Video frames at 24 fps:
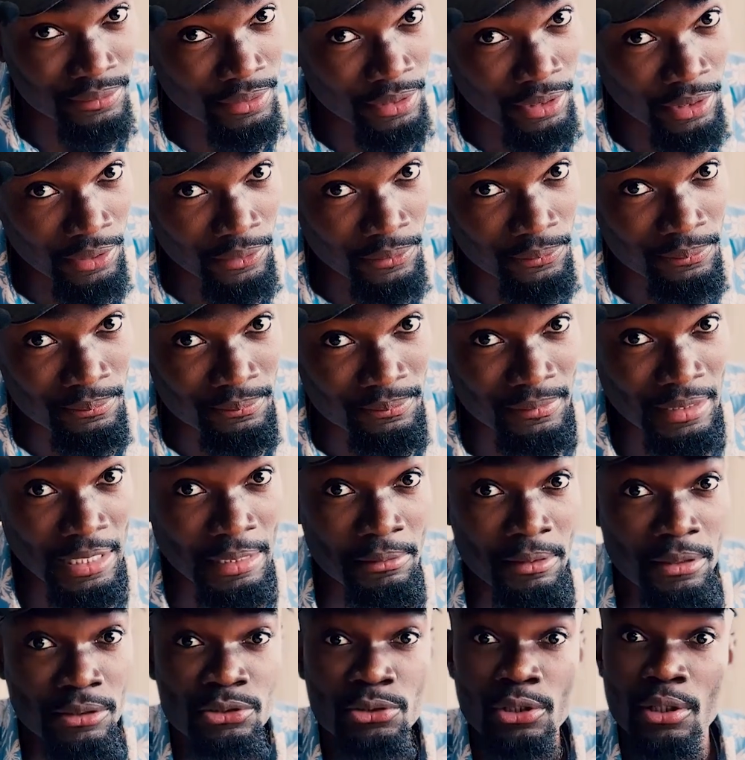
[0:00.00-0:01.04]
Now,
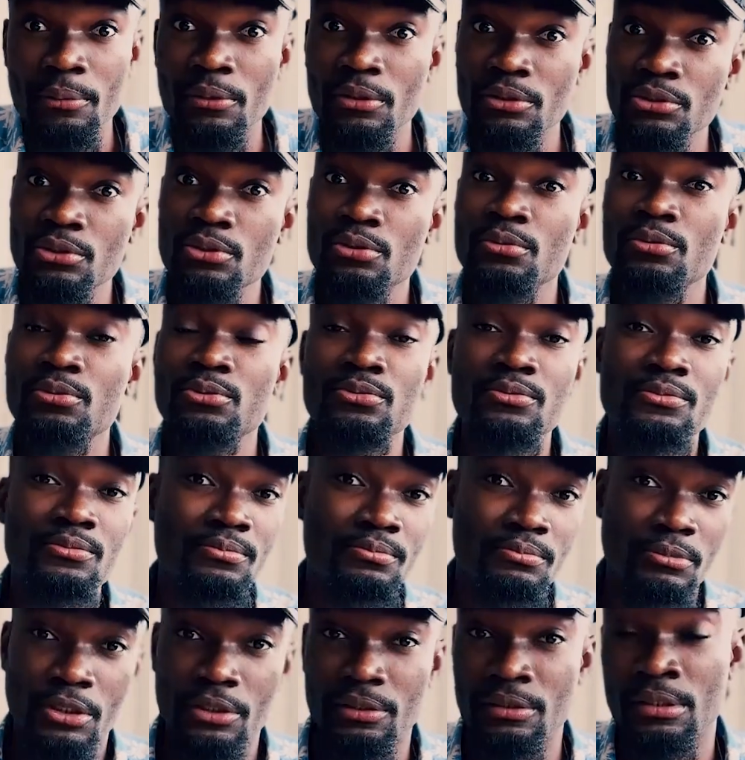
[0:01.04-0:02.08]
I'm not sure about
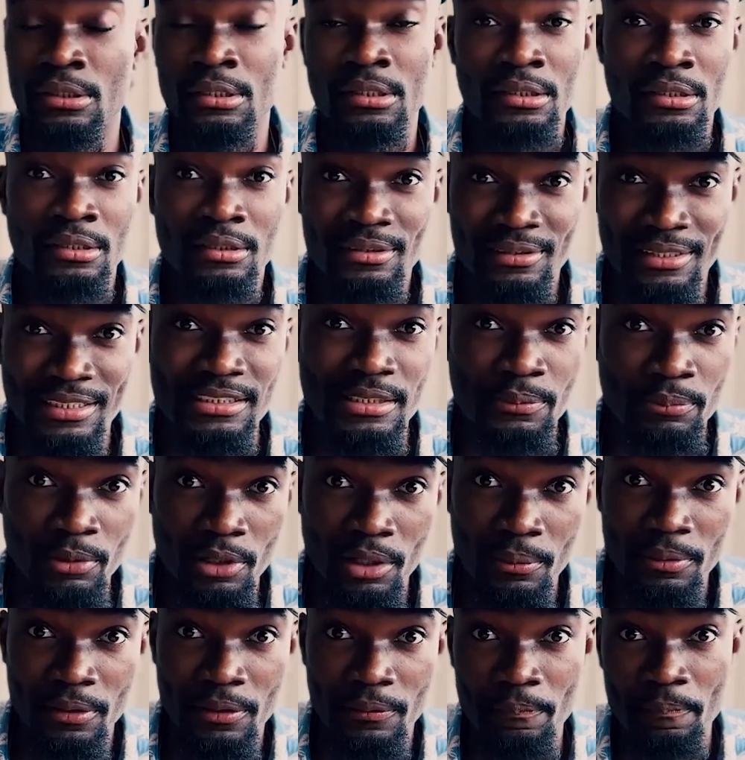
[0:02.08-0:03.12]
you, but that's a
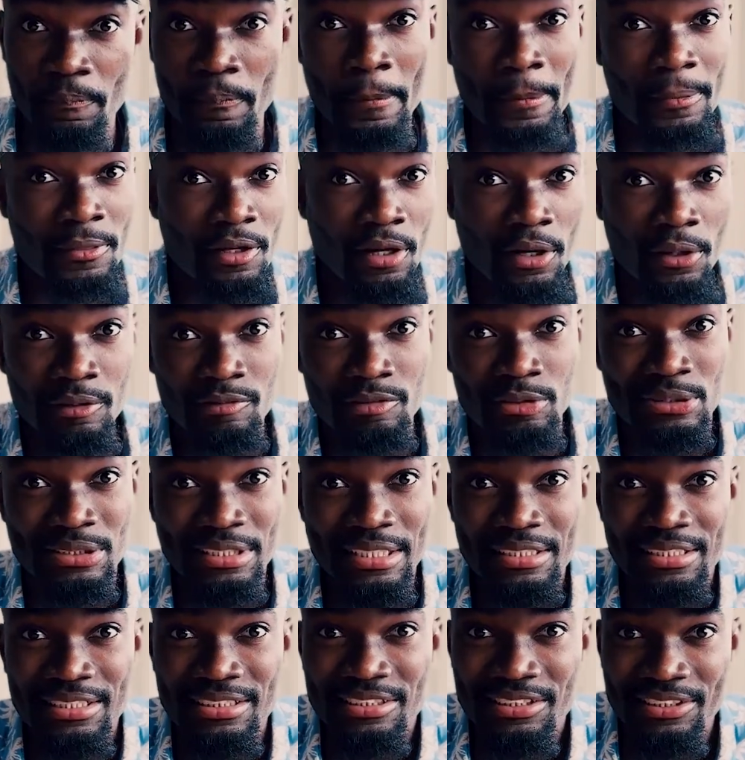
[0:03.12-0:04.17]
problem. Now, if you
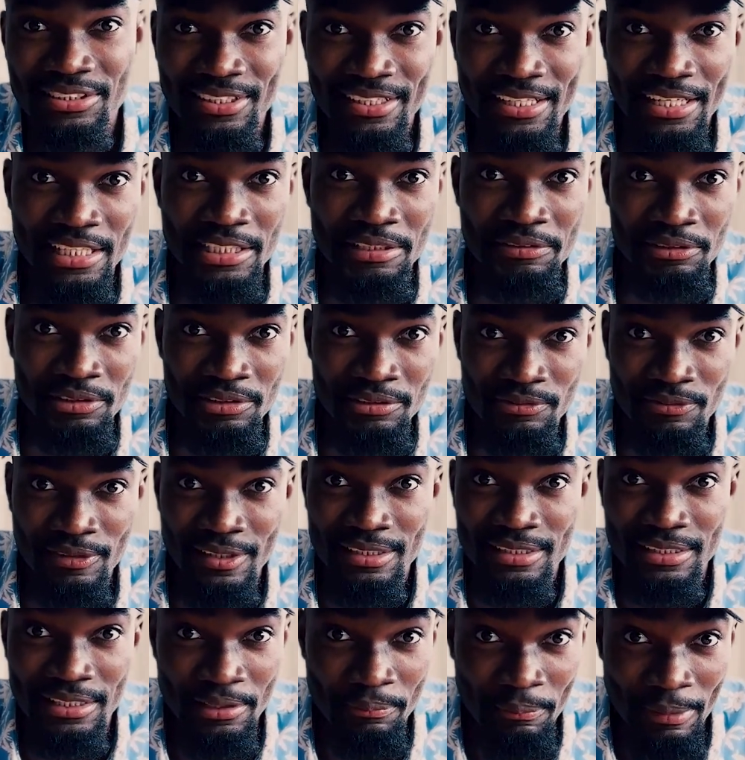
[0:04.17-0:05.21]
send this to your hedge fund
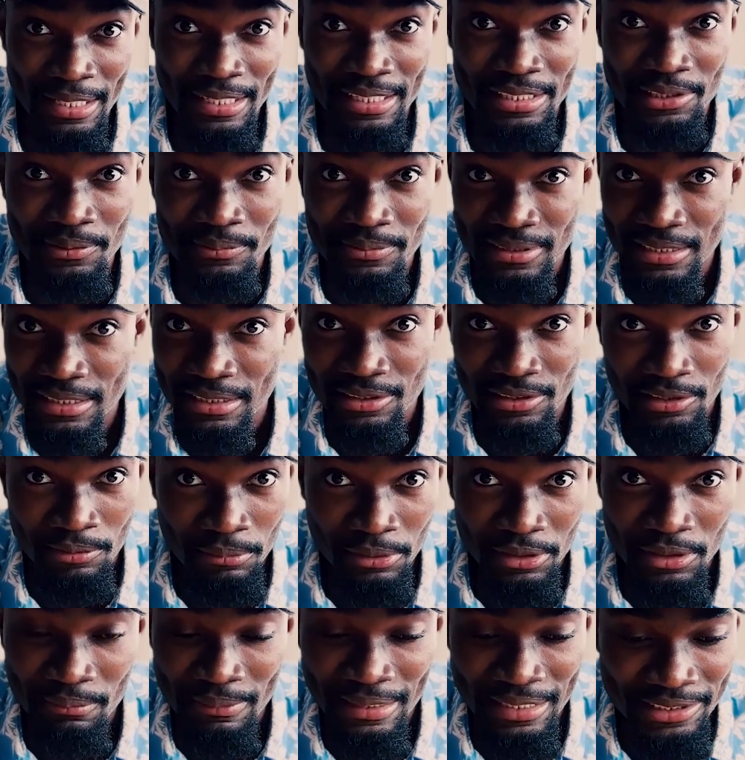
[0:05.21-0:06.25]
friend, they might get upset. Your
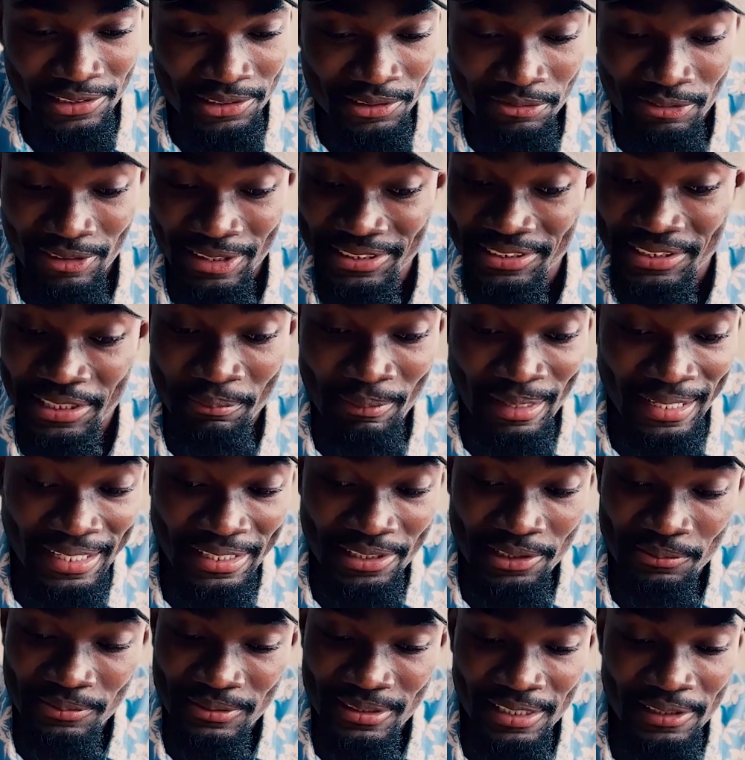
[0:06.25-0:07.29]
money manager friends, they might
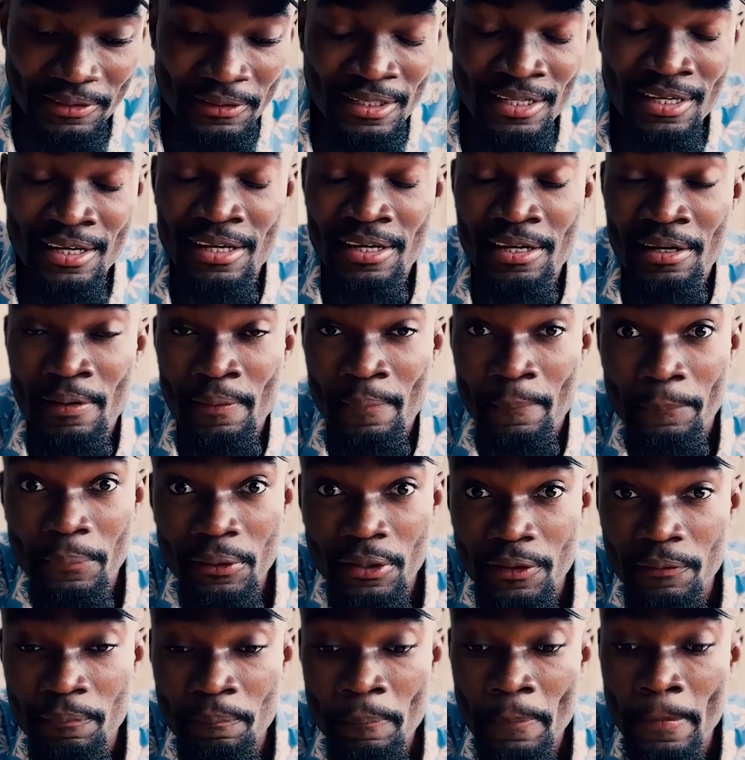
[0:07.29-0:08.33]
get upset.
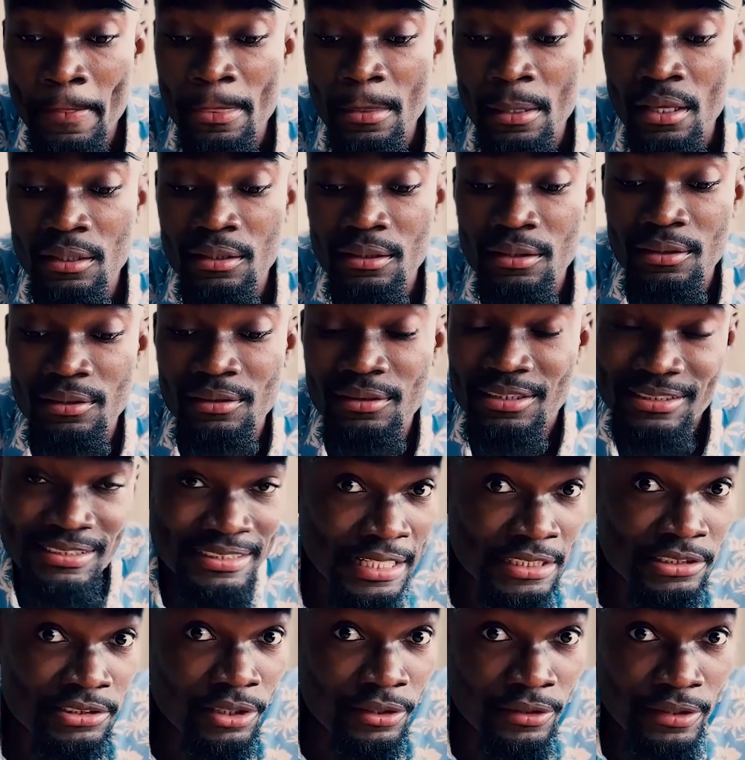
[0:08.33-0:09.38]
But the
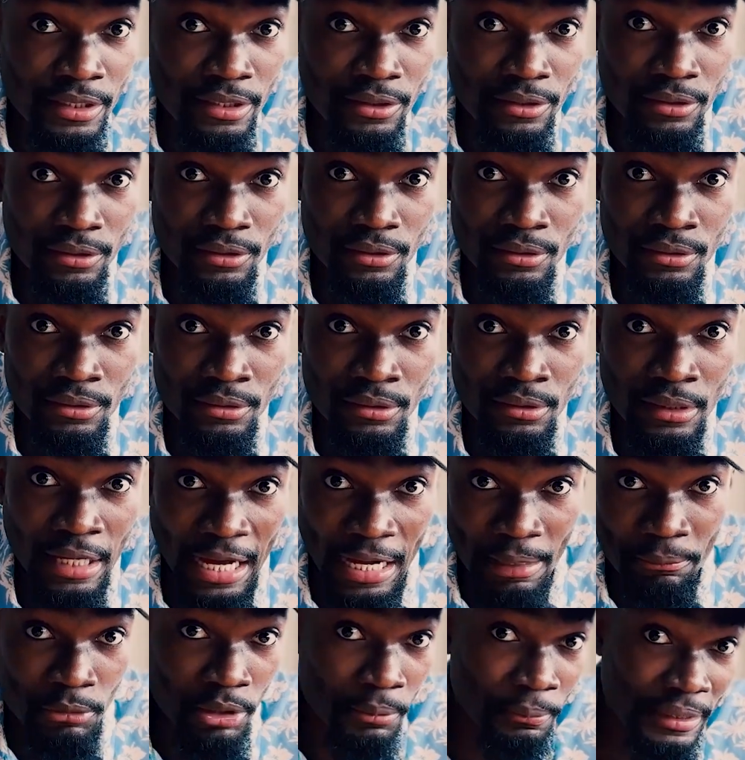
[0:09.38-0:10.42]
stats are there.
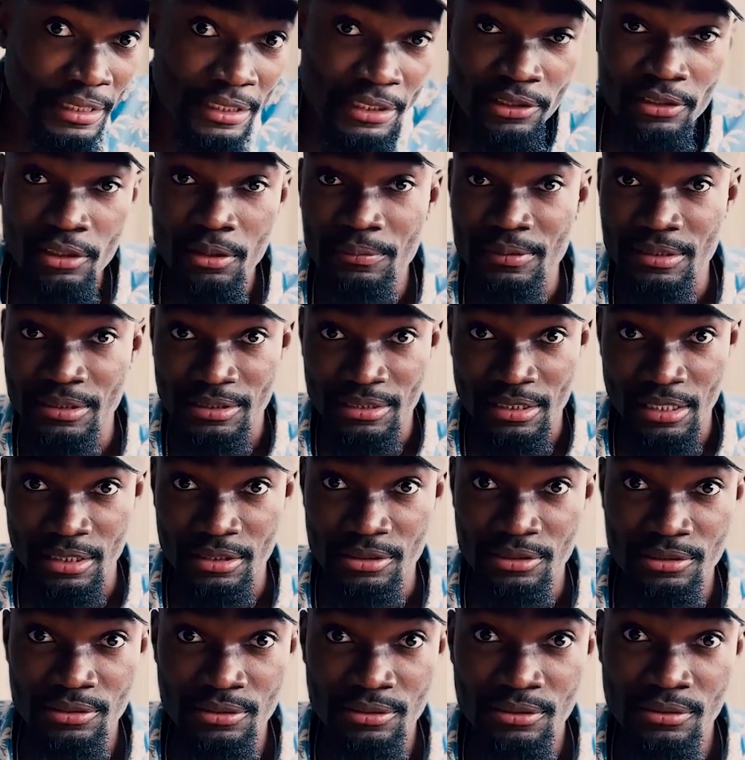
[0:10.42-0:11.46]
I'm not making up these
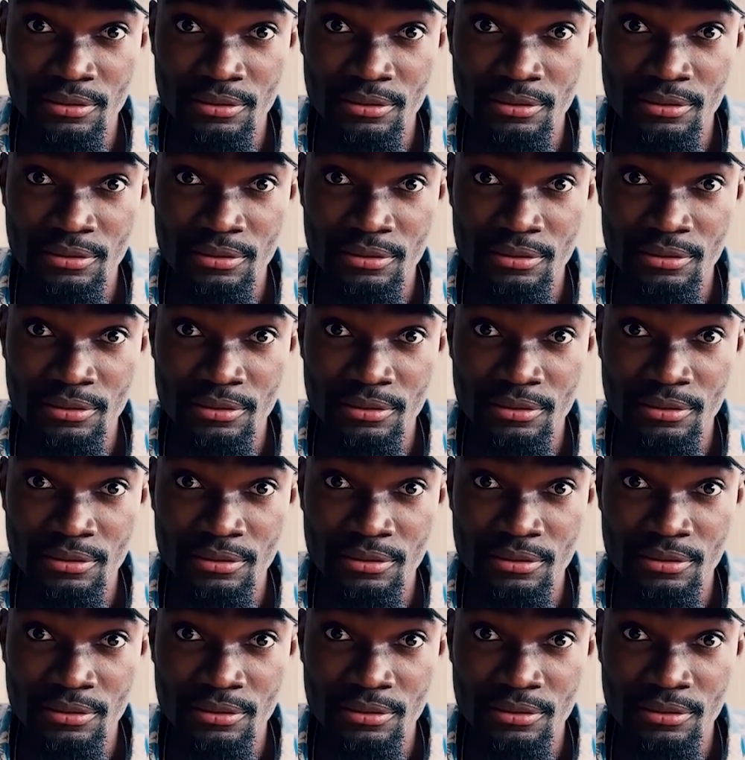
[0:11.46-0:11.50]
stats,